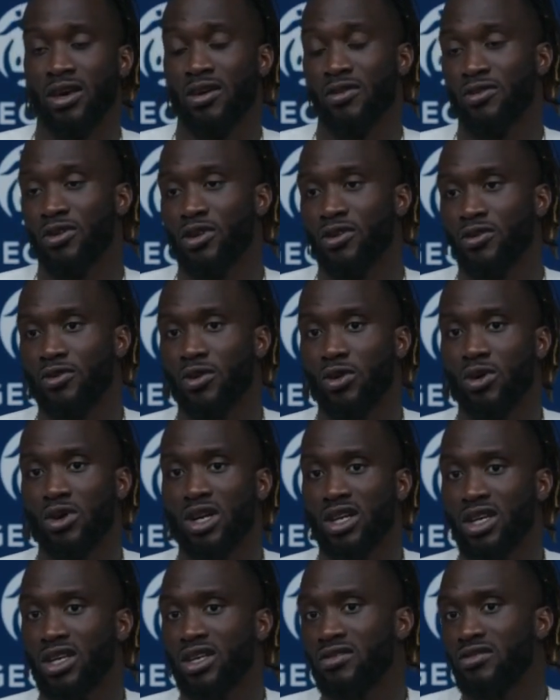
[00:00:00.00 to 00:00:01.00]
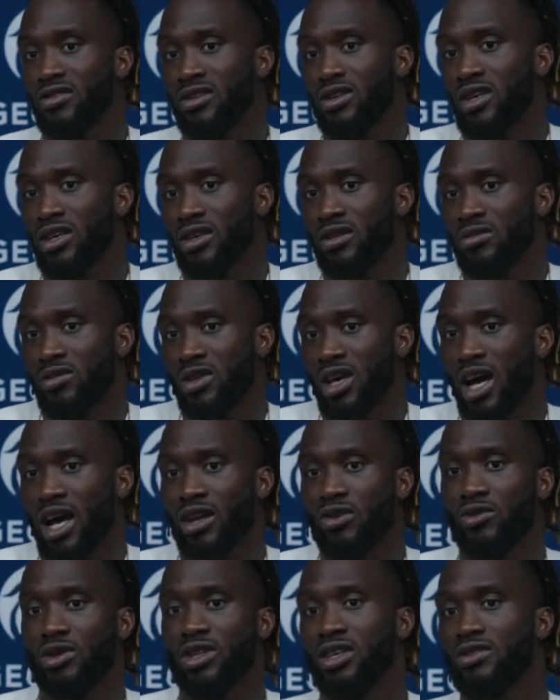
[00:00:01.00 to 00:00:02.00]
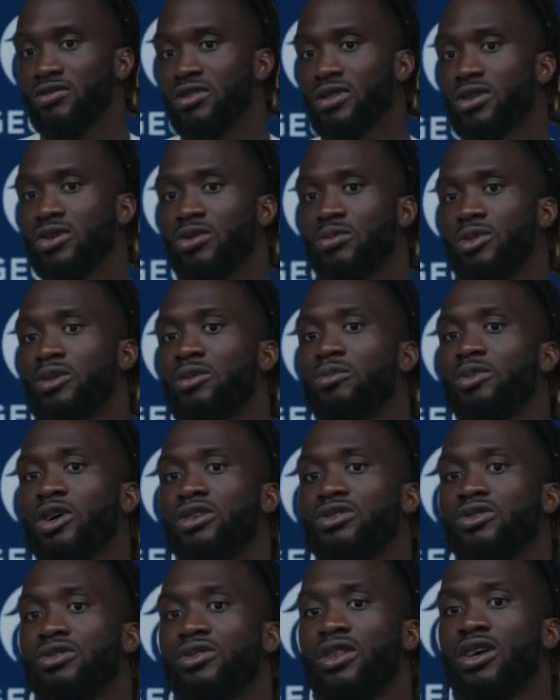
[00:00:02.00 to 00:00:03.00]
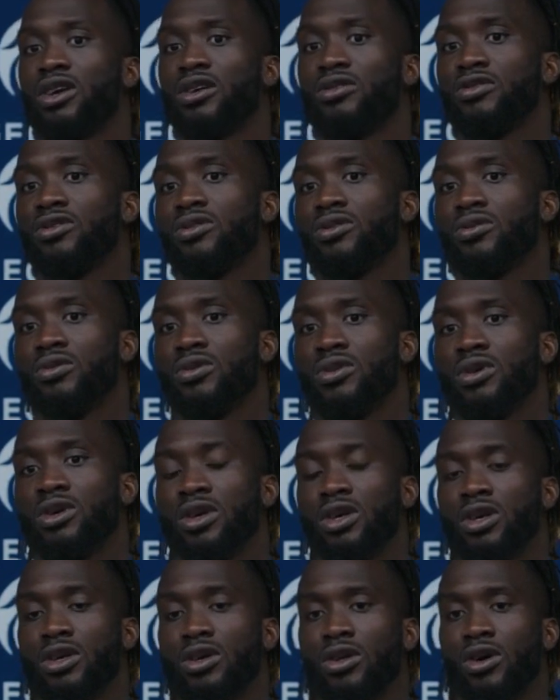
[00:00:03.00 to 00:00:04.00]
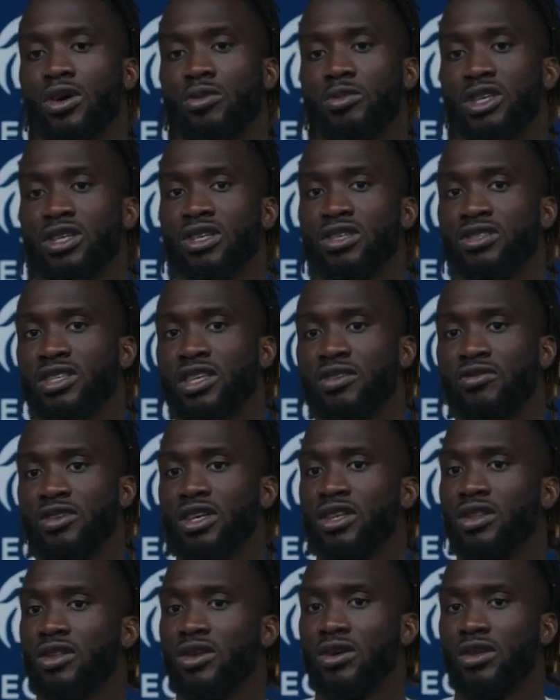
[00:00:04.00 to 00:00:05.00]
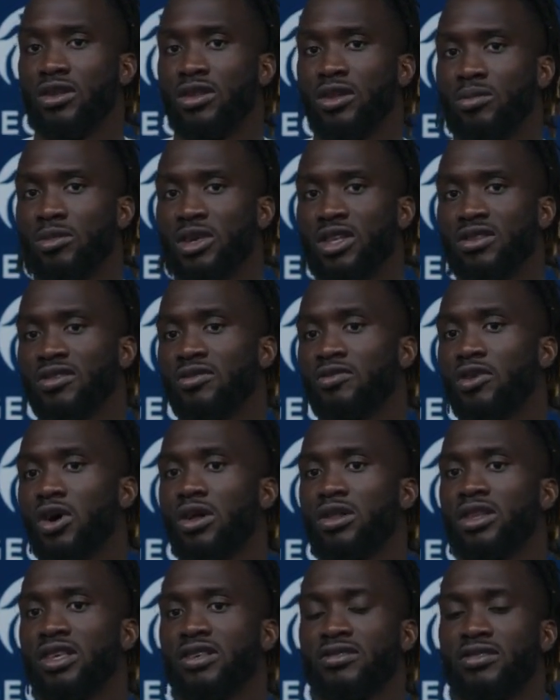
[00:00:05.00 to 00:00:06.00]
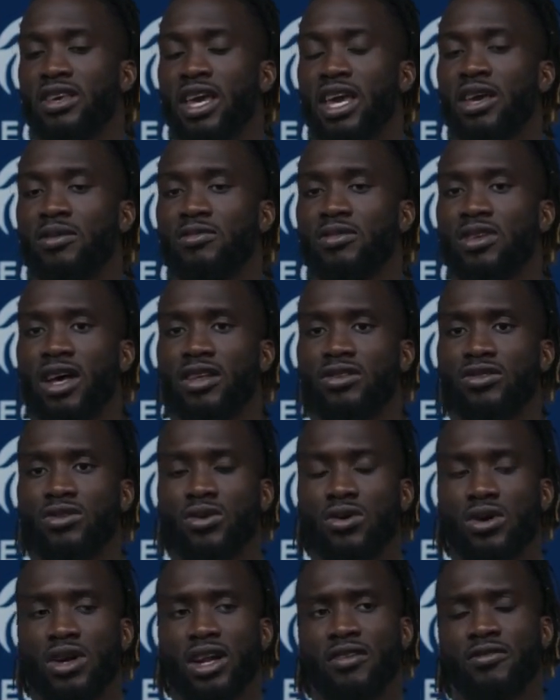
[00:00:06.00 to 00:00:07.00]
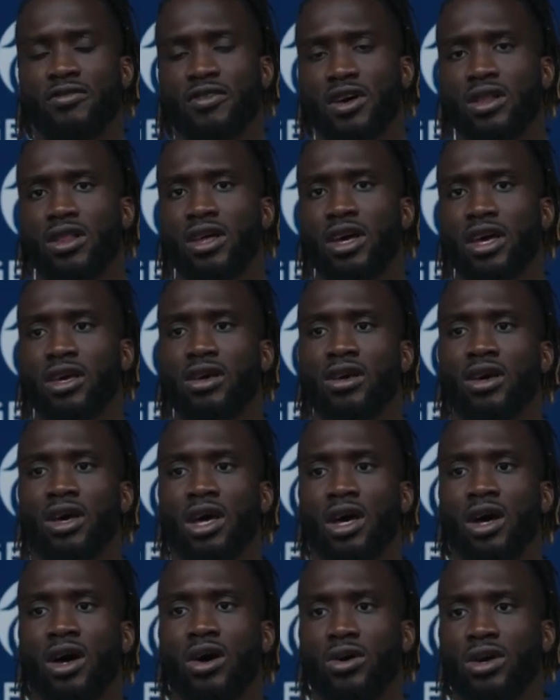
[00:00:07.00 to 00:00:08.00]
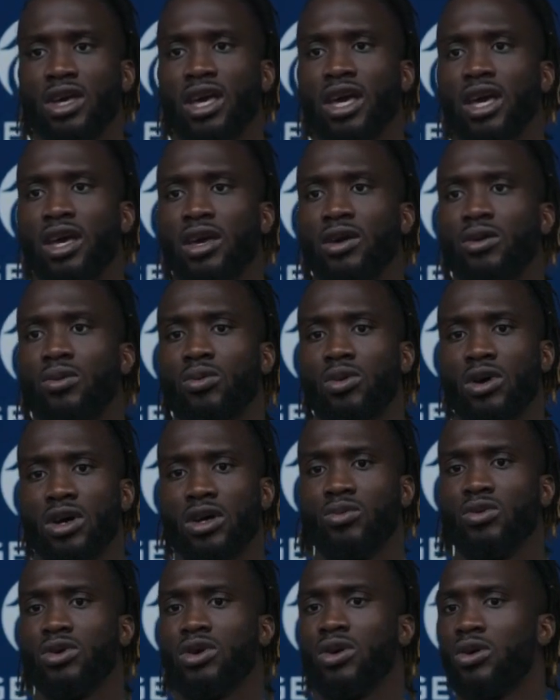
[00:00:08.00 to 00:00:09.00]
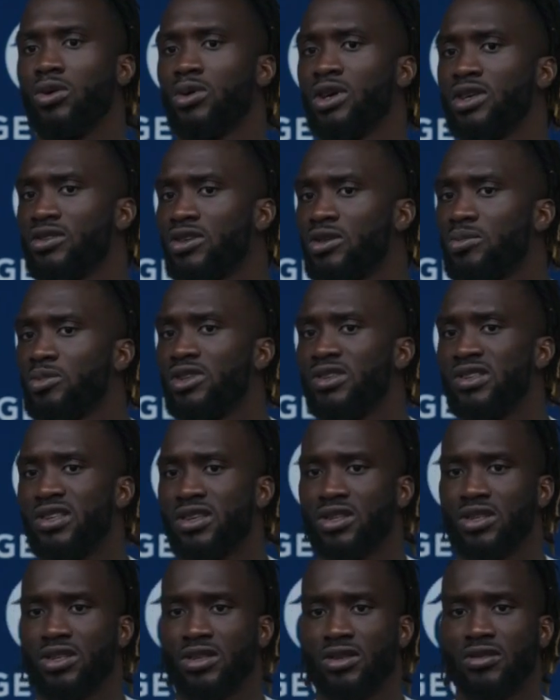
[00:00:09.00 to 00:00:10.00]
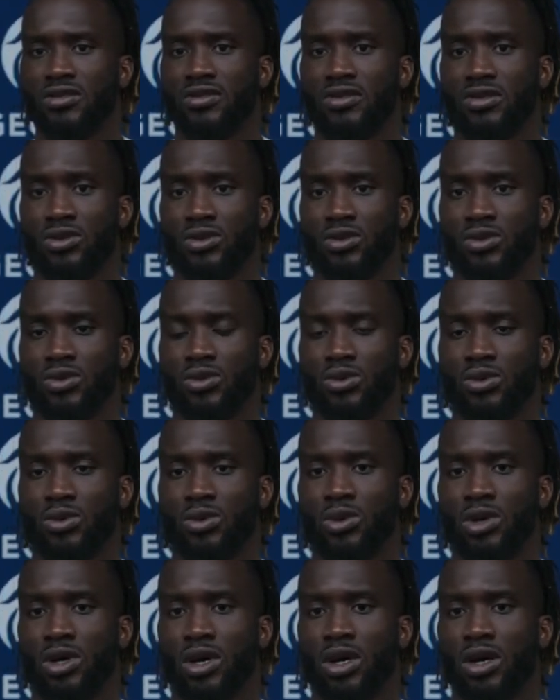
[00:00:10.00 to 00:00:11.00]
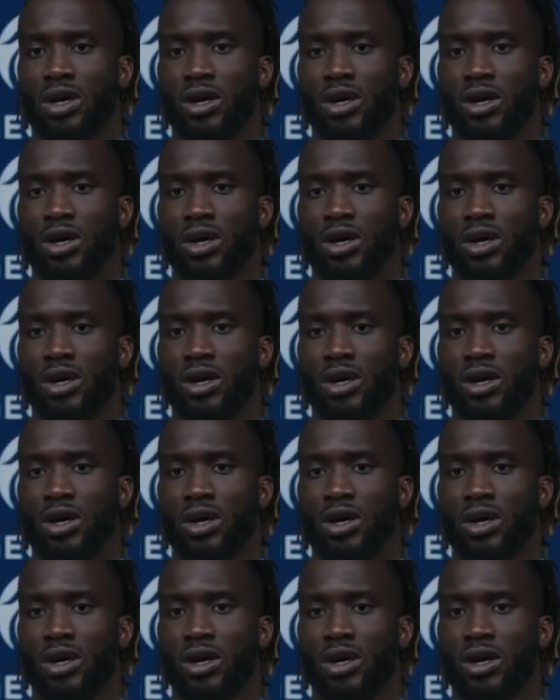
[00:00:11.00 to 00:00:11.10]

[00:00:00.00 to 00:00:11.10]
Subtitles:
For a forward, it kind of relieves a little bit of pressure there too, you know, because even in the midst of all these games not scoring, I felt like, okay, one, we're always in positions to